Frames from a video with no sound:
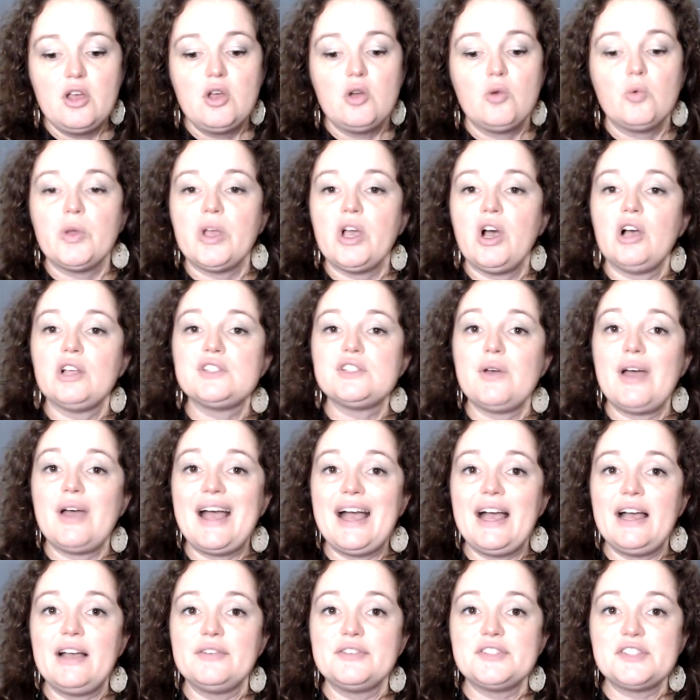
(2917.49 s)
We also
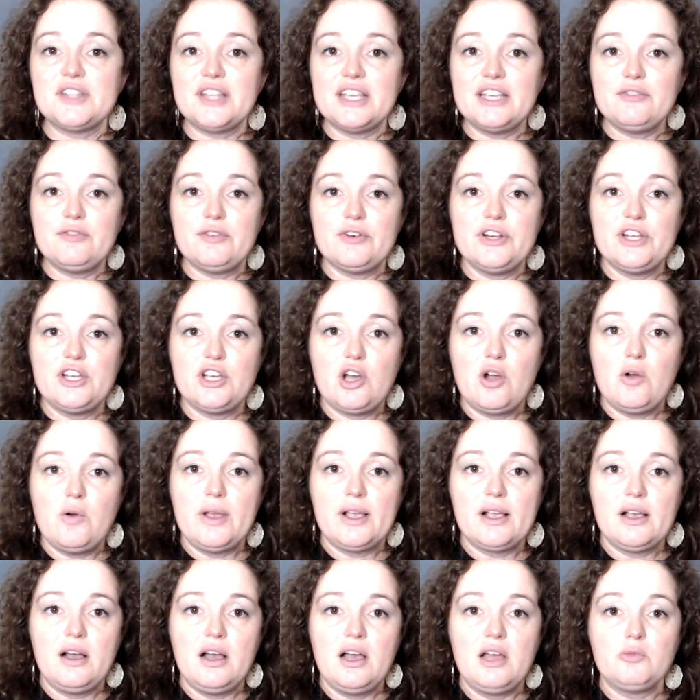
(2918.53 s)
have slavery
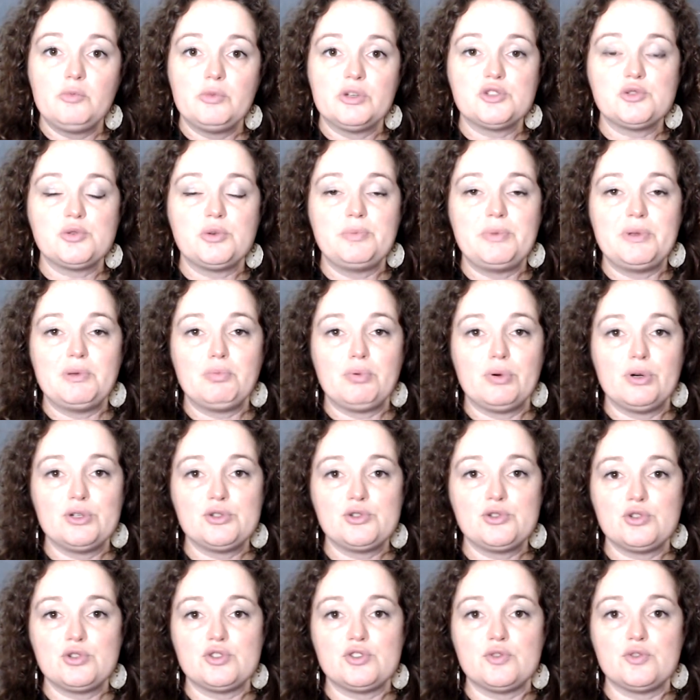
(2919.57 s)
going on, which would be
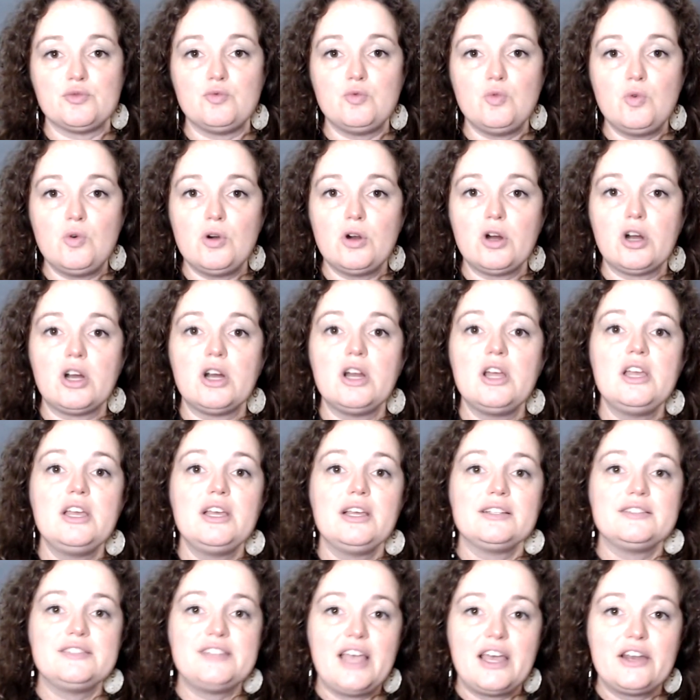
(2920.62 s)
prisoners of war,
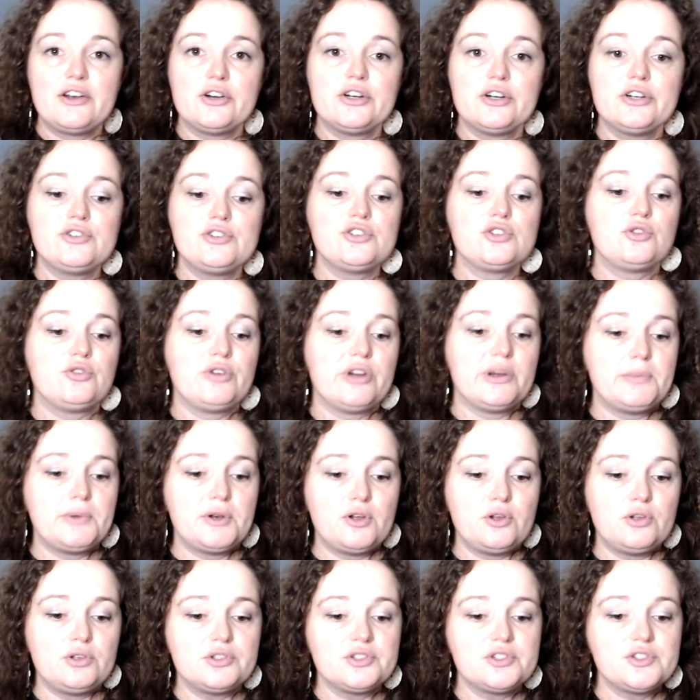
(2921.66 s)
debtors,
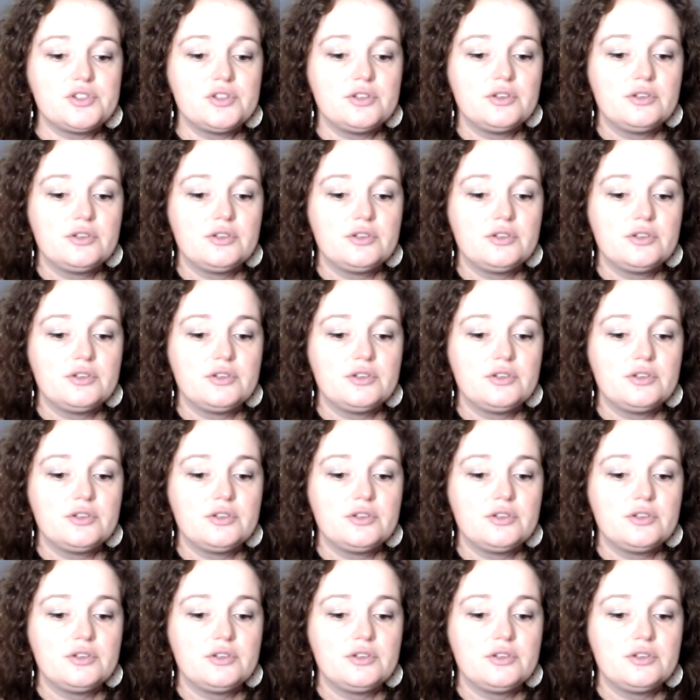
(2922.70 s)
criminals.